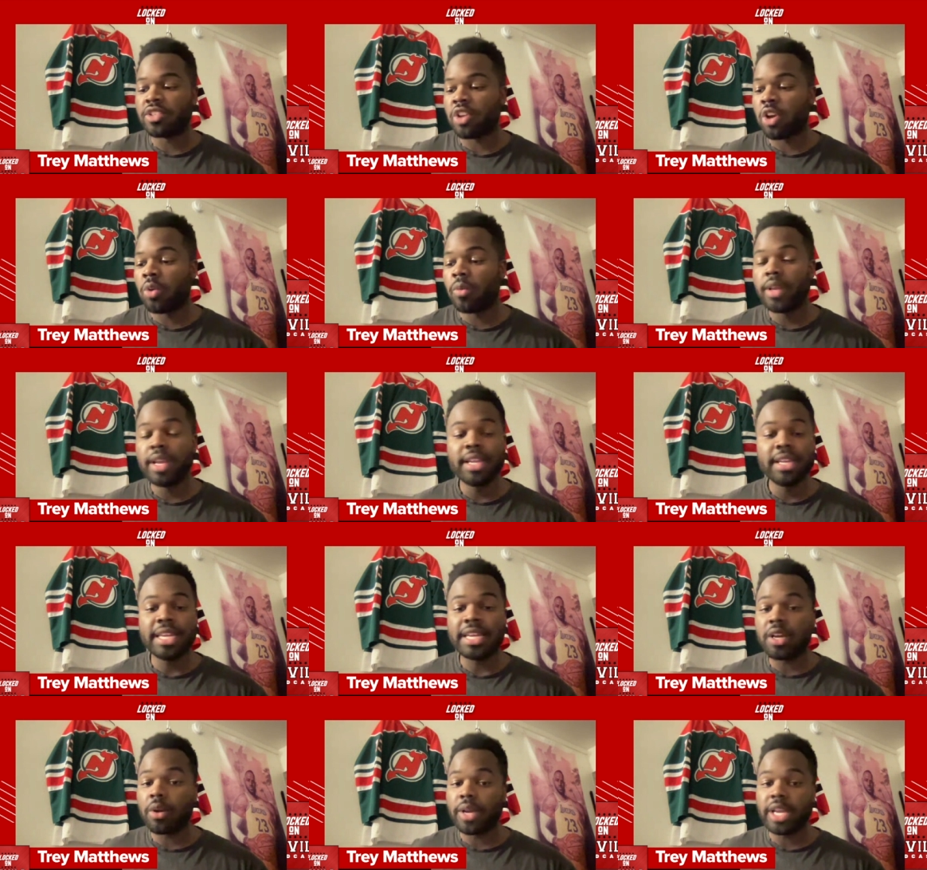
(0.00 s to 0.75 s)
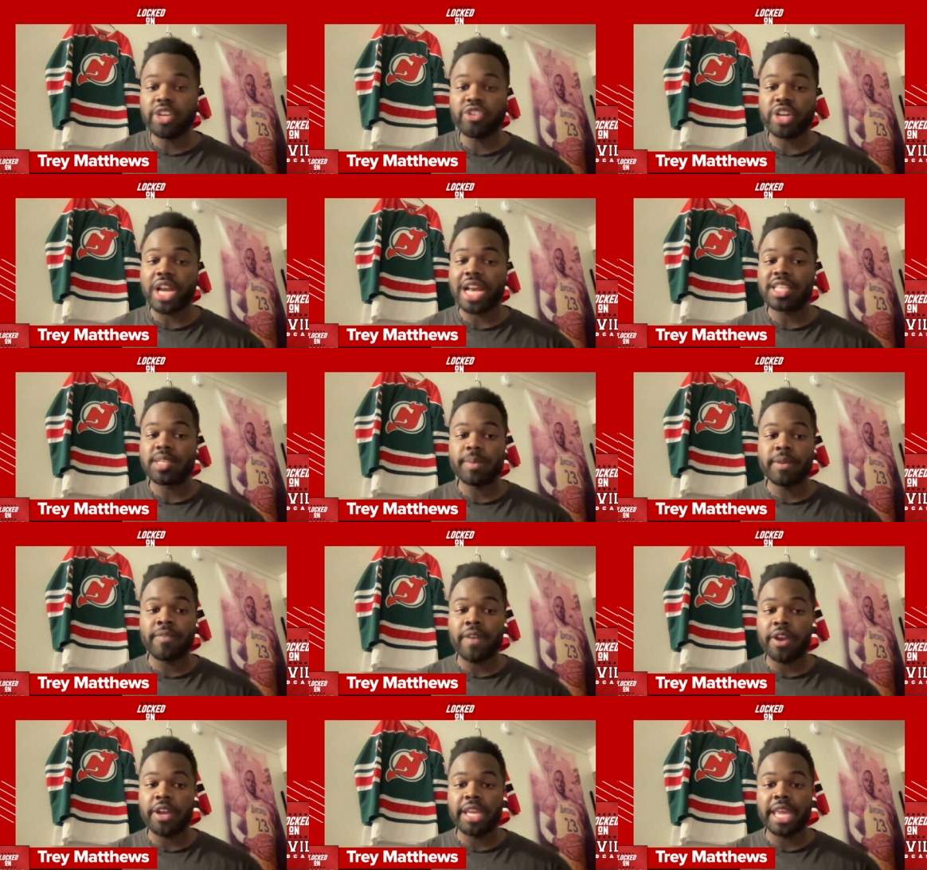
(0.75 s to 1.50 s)
So Nico Hischier has to
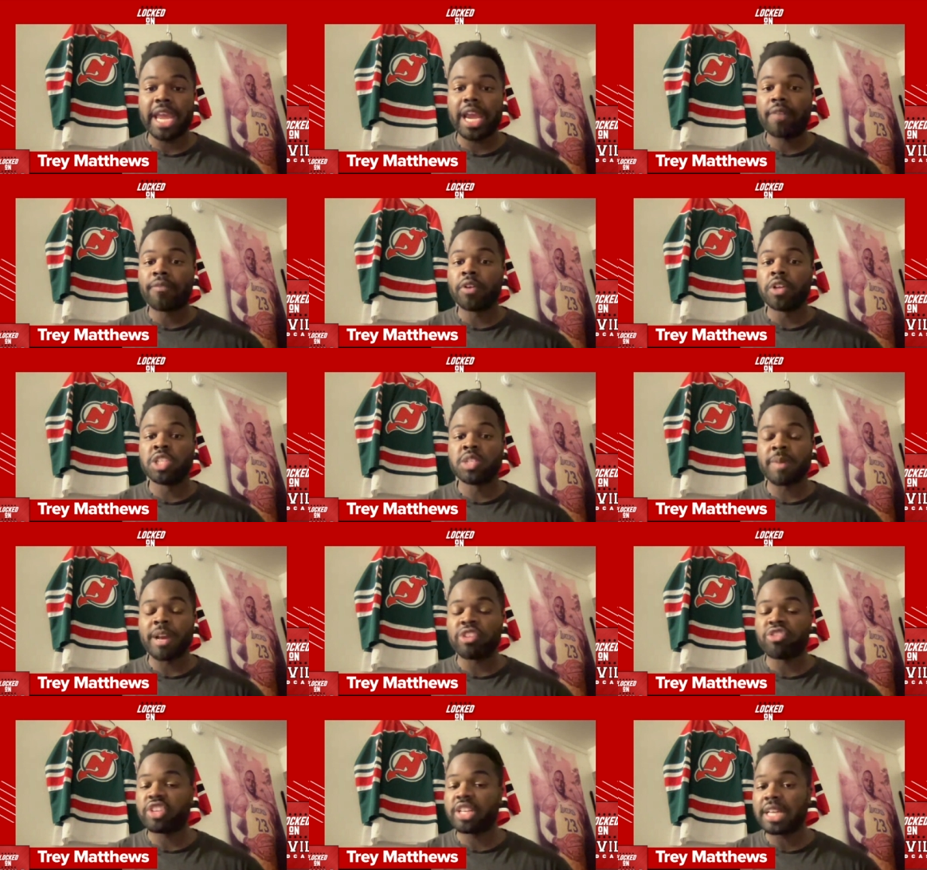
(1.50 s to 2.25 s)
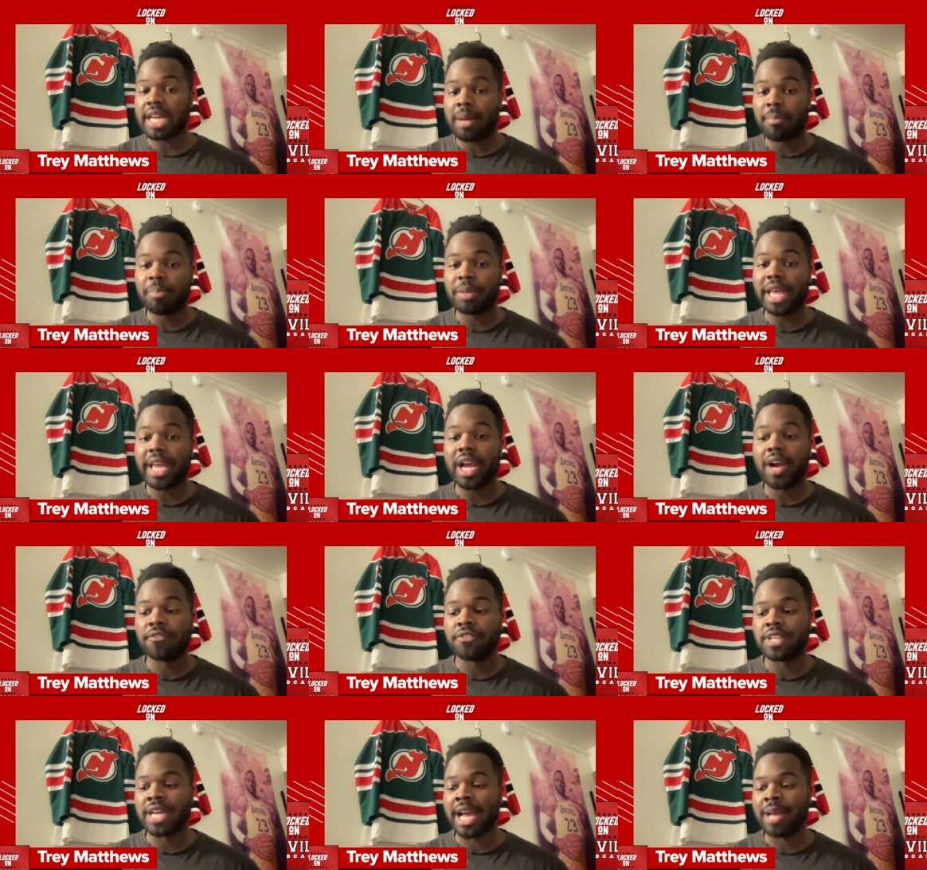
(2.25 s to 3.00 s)
be very careful, especially come
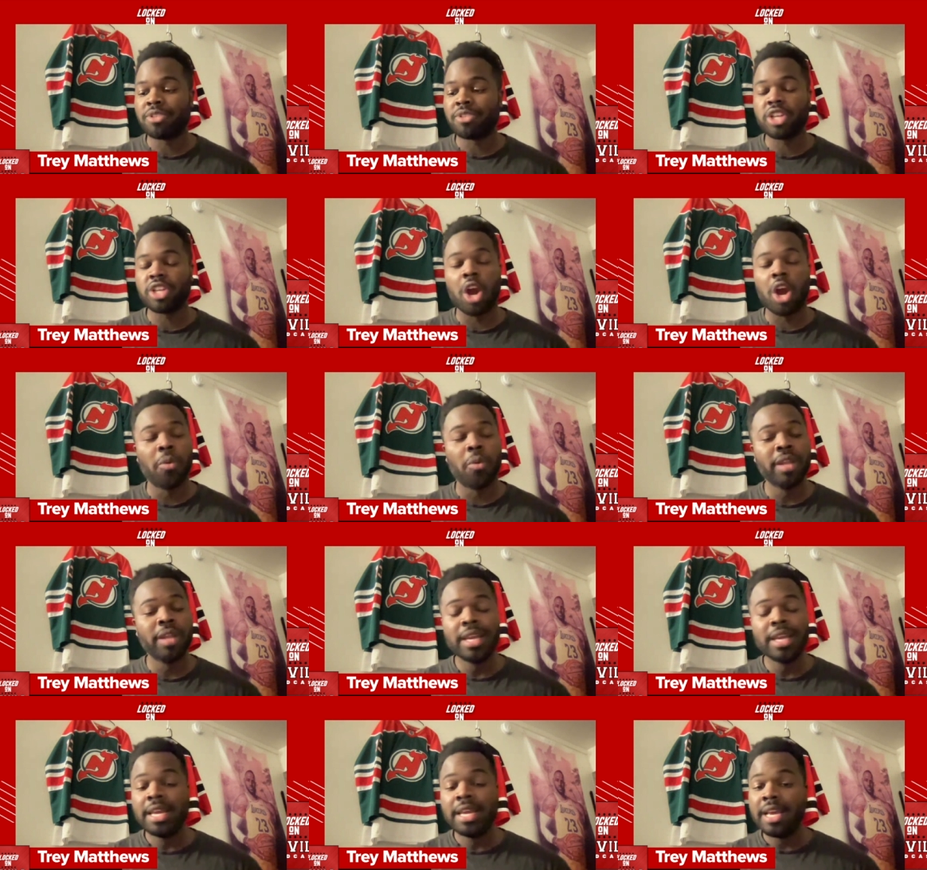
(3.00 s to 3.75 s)
playoff time. So